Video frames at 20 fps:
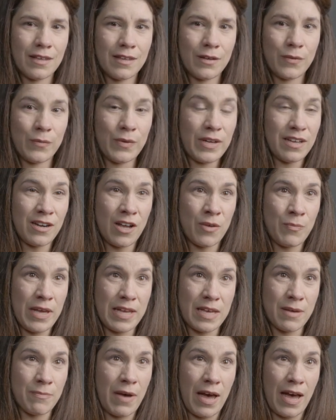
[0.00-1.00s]
we can all
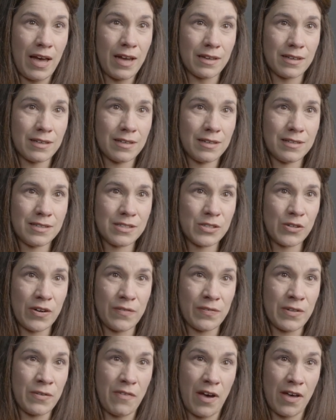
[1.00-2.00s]
make it back to
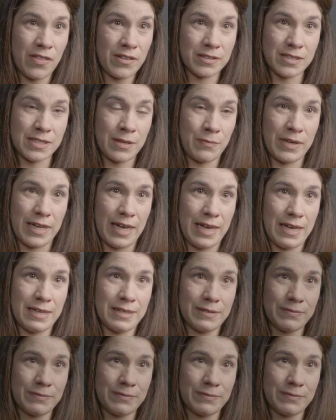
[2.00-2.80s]
Heavenly Father someday.